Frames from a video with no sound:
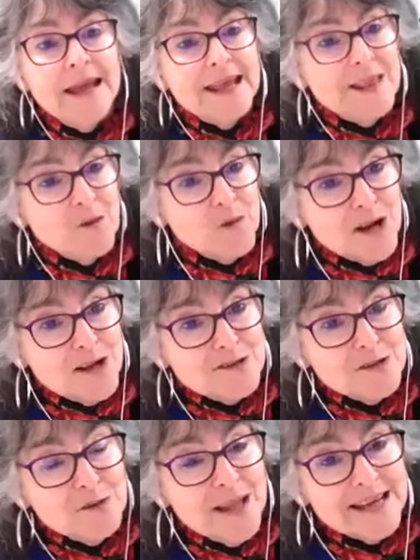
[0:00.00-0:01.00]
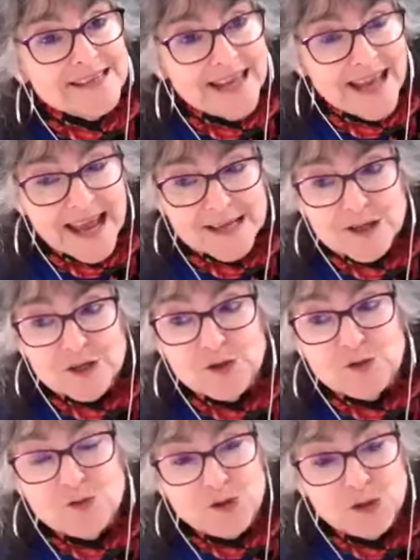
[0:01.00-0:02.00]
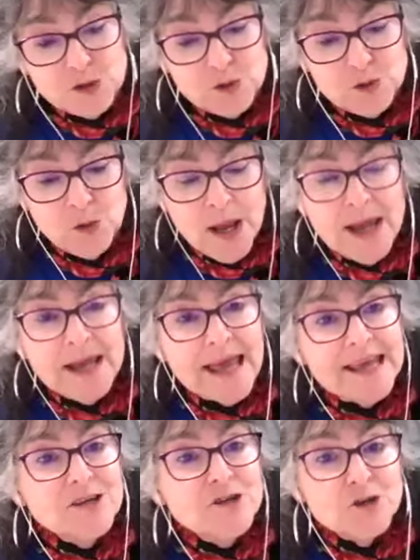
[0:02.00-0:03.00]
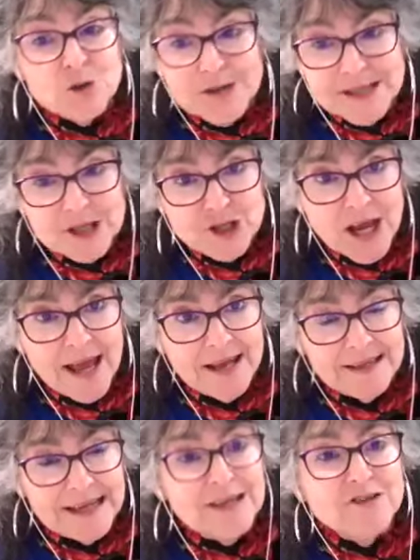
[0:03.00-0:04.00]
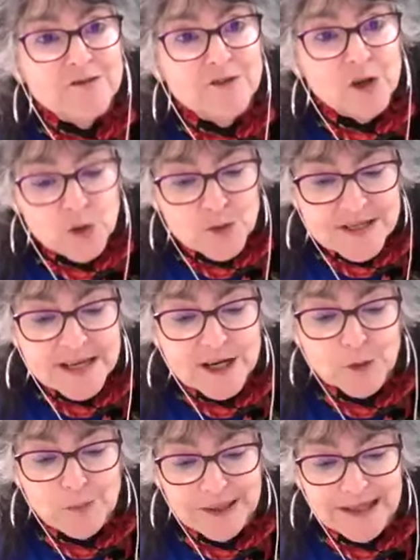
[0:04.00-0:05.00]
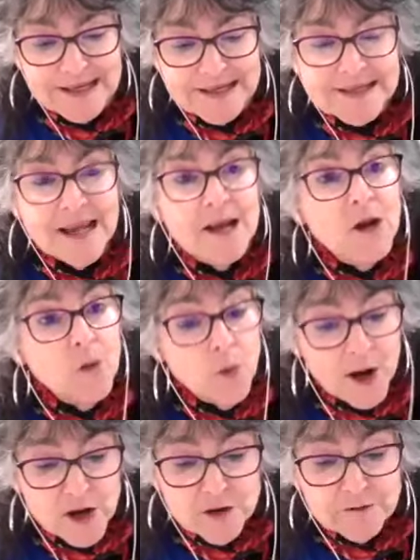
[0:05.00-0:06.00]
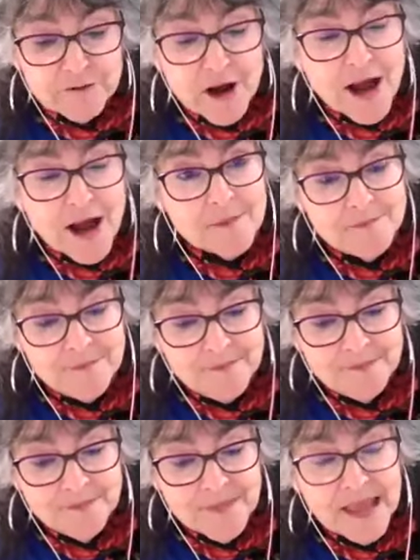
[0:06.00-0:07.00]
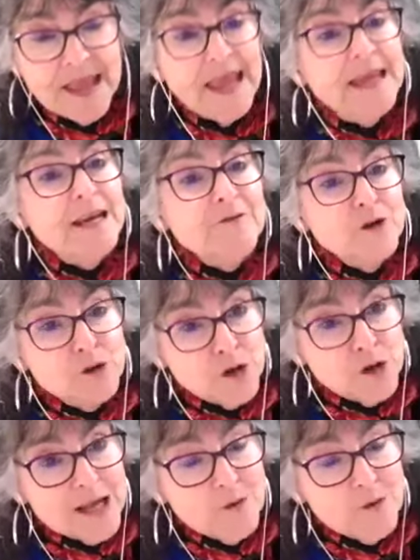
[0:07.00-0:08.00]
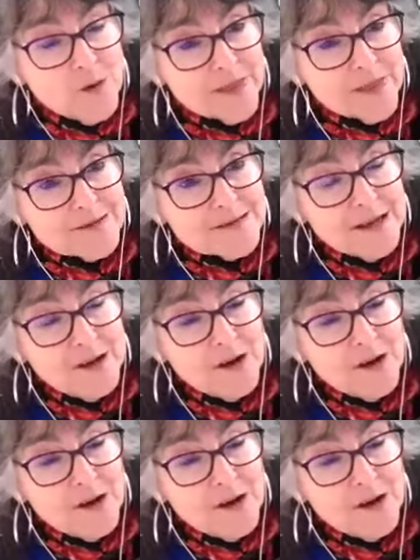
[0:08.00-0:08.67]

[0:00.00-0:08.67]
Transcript: And then we'd also like to ask you to enter in the chat, each of you who is here, please, where you're from, and if you're cooking with us